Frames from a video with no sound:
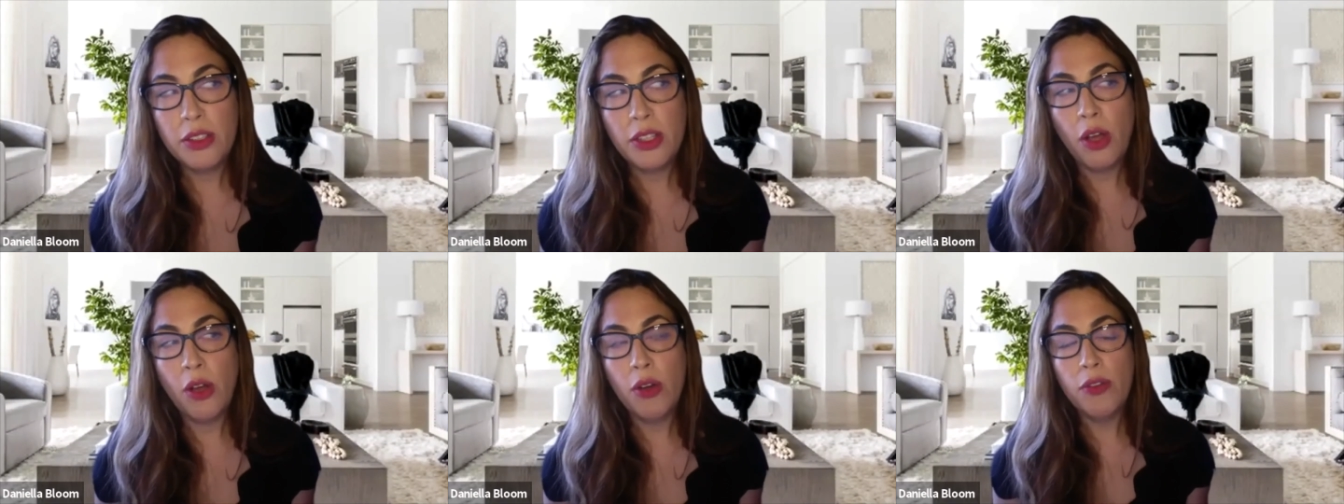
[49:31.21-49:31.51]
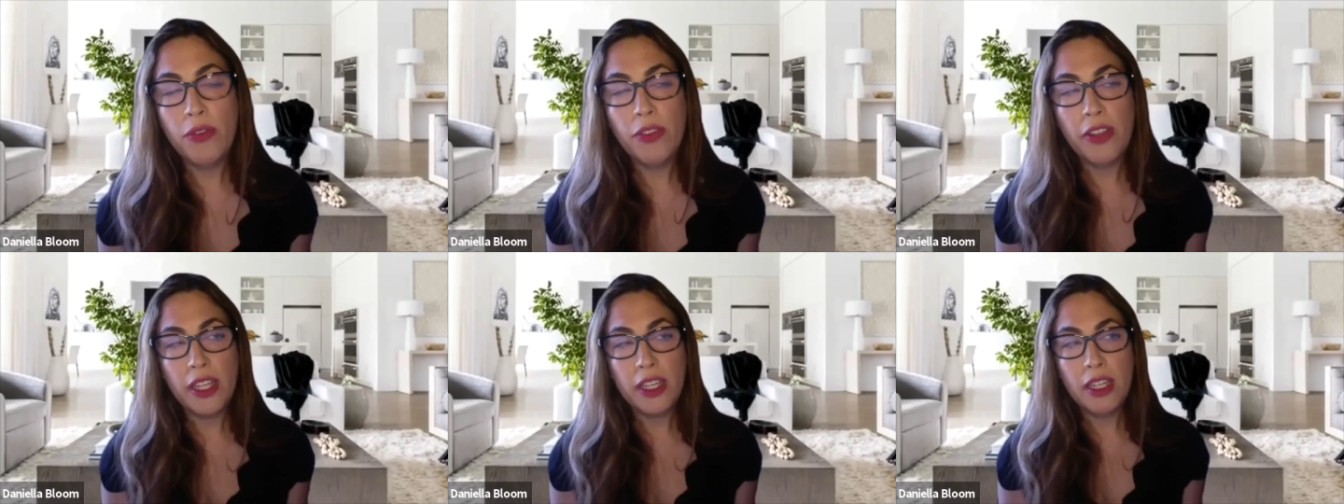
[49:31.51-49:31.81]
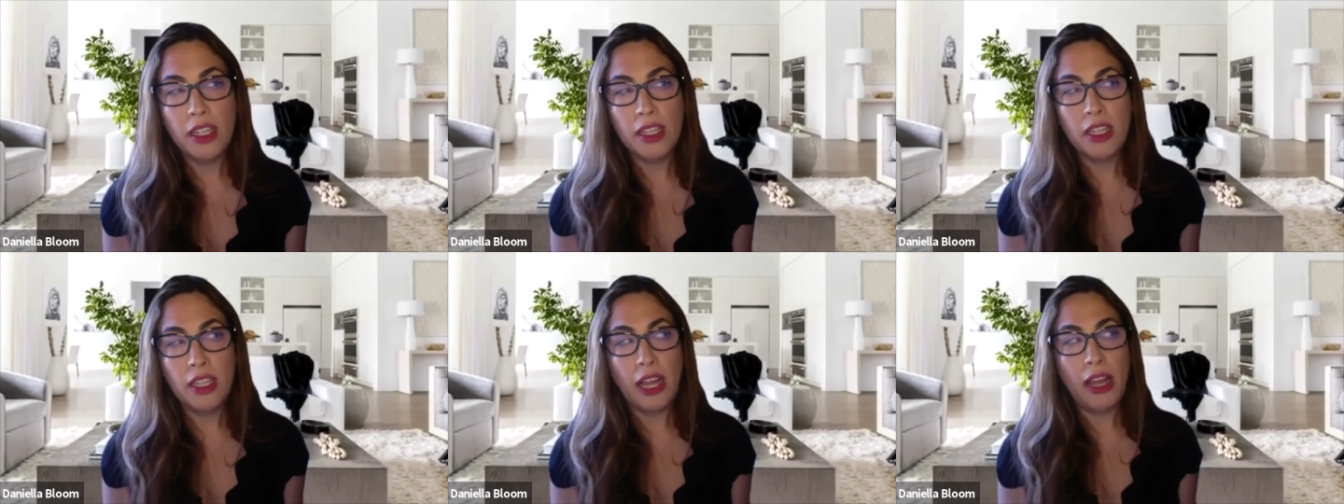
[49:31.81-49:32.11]
COVID
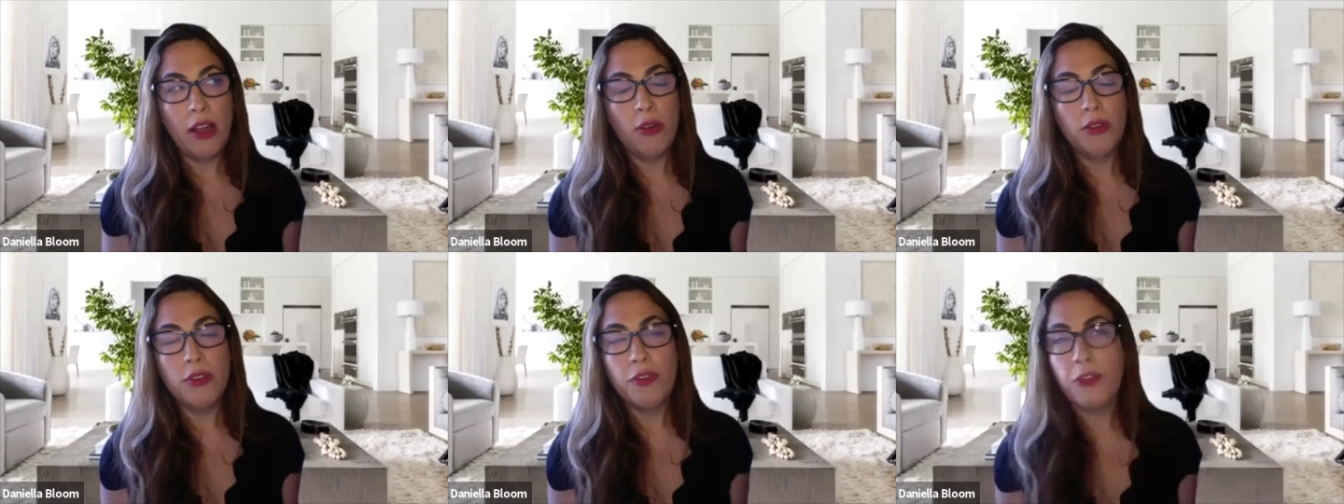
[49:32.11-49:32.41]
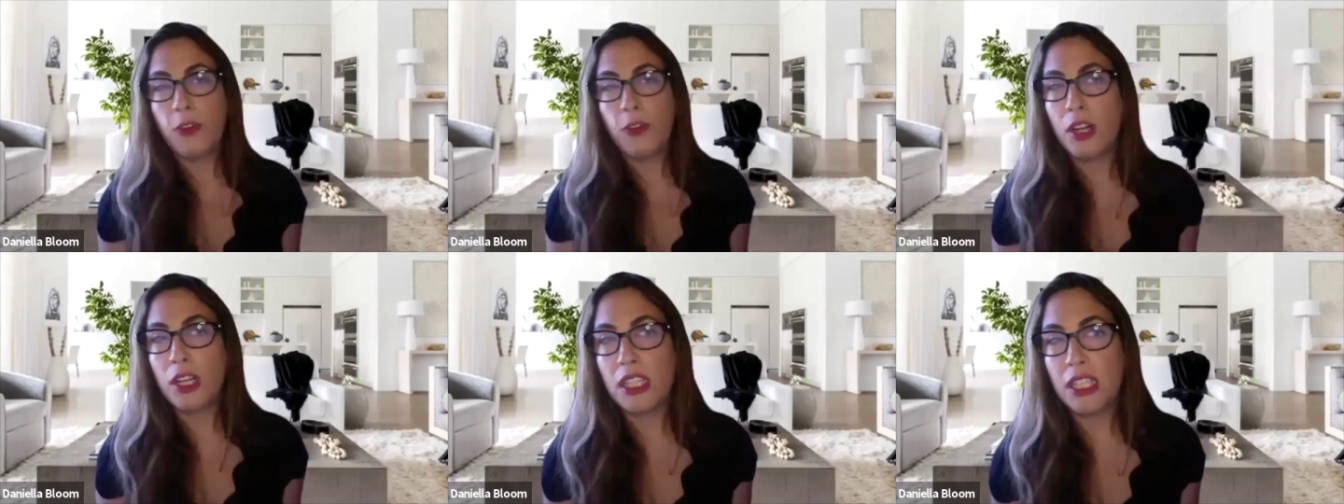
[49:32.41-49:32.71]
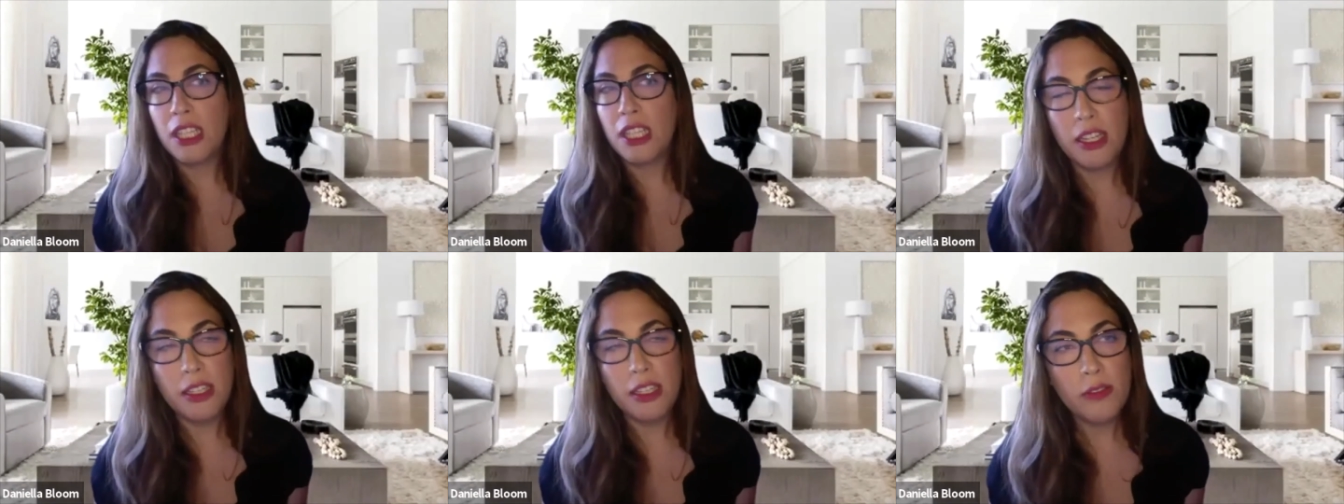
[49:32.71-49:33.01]
allowed for a
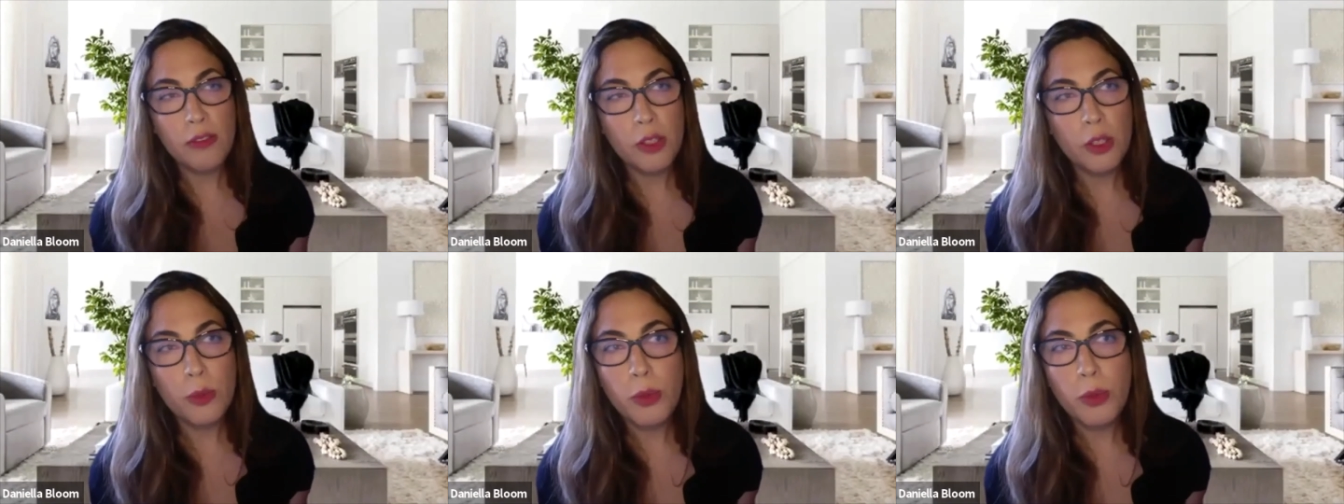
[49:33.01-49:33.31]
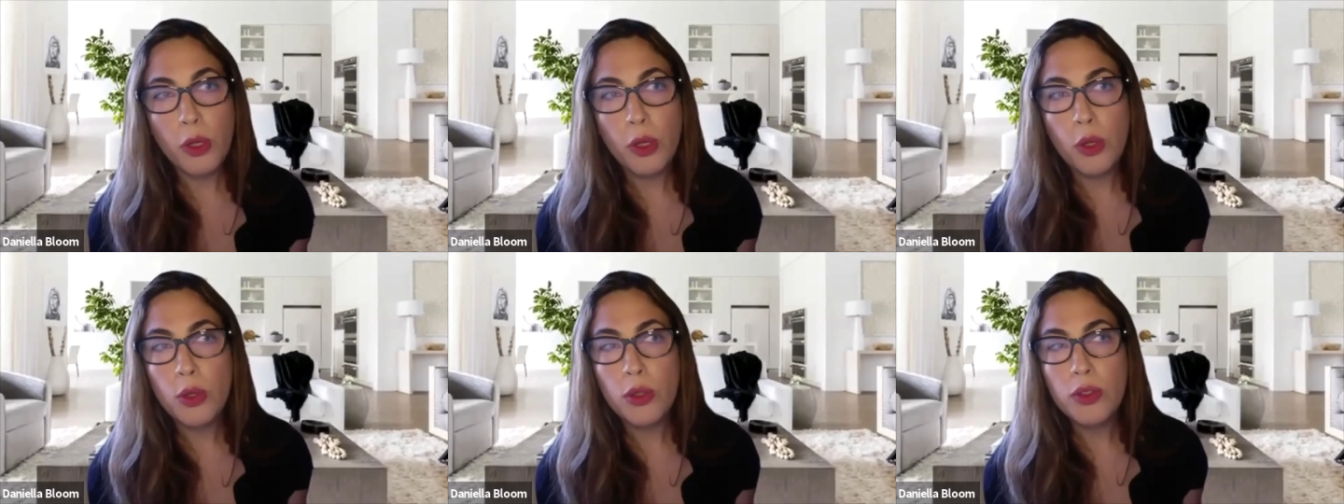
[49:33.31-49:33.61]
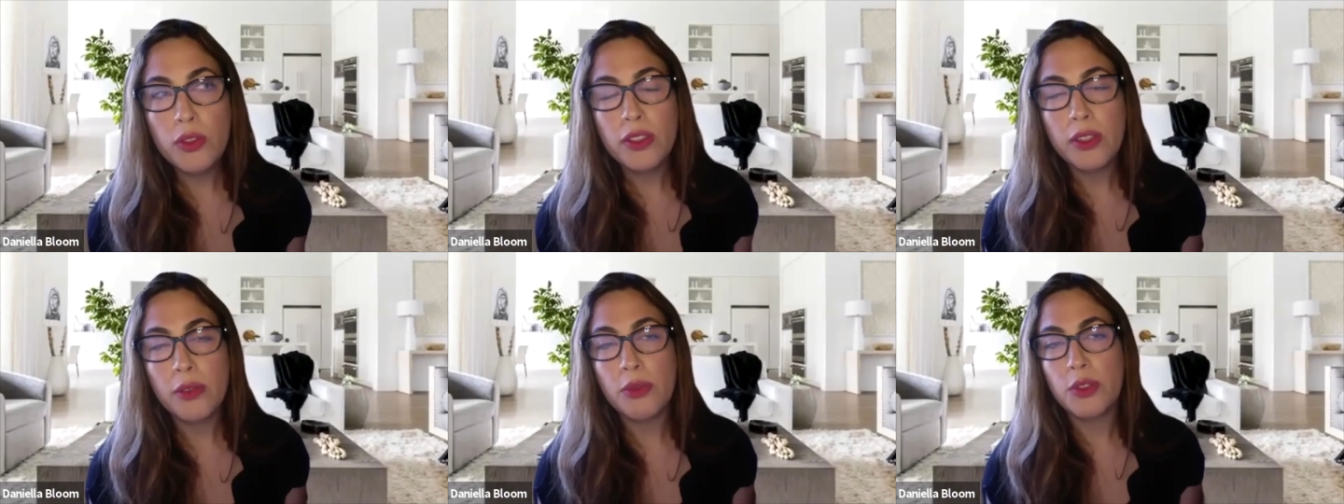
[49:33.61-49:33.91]
lot of
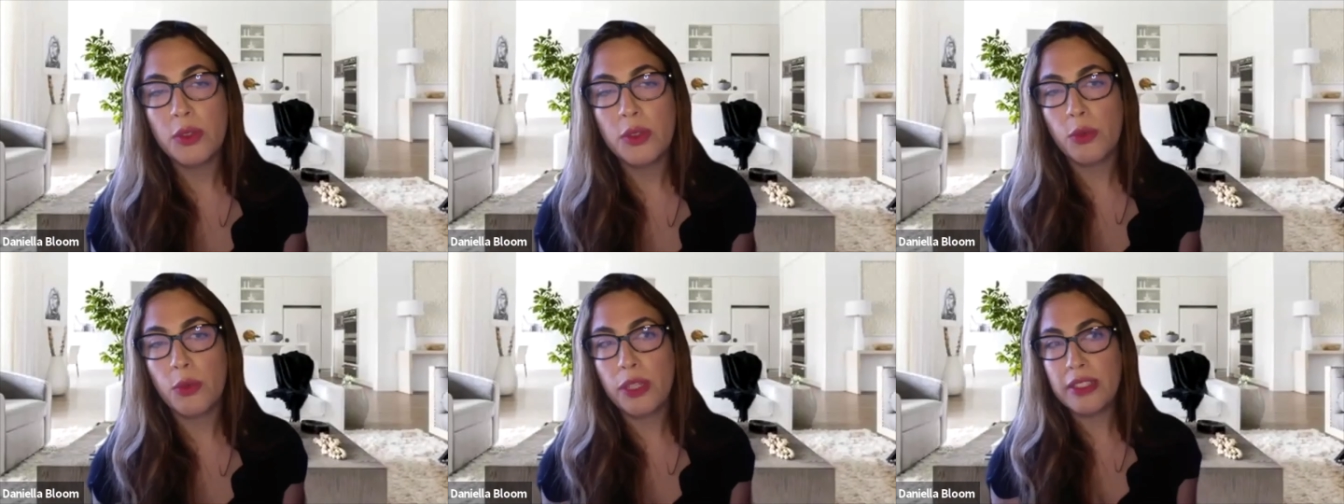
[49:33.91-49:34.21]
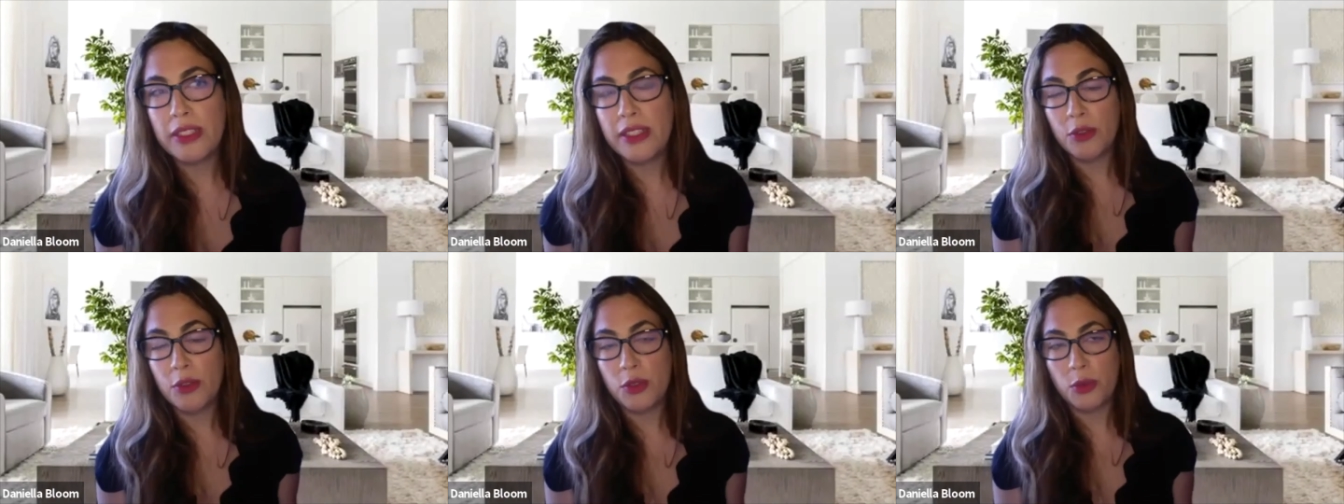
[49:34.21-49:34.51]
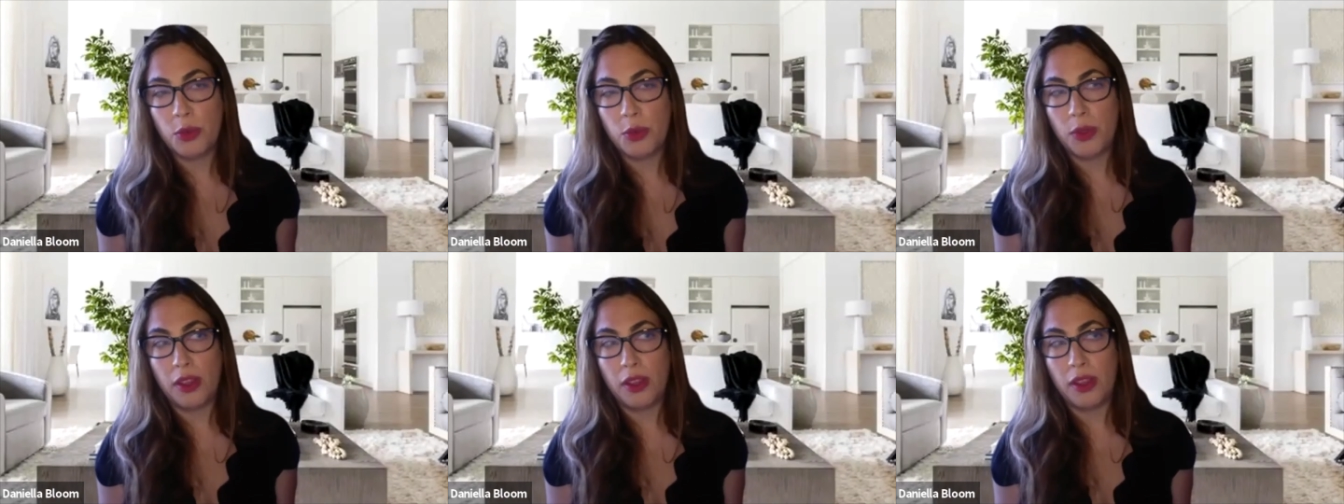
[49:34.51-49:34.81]
loopholes. There was a
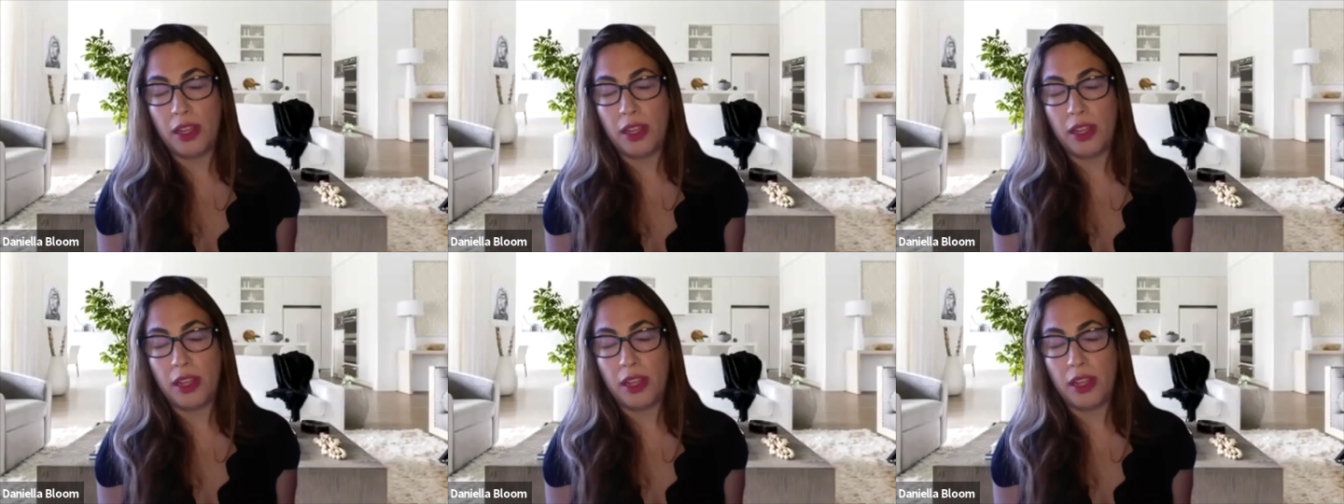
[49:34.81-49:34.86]
reason.